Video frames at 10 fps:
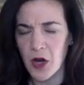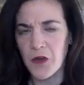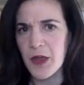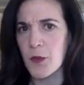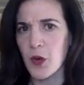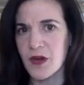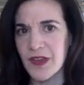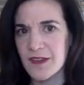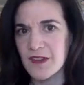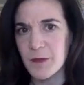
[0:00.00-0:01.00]
Are they more of a
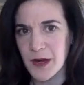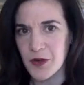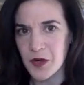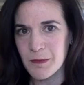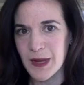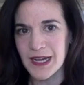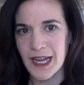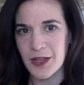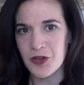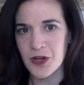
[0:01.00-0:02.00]
spender by
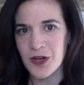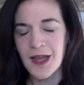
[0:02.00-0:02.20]
nature?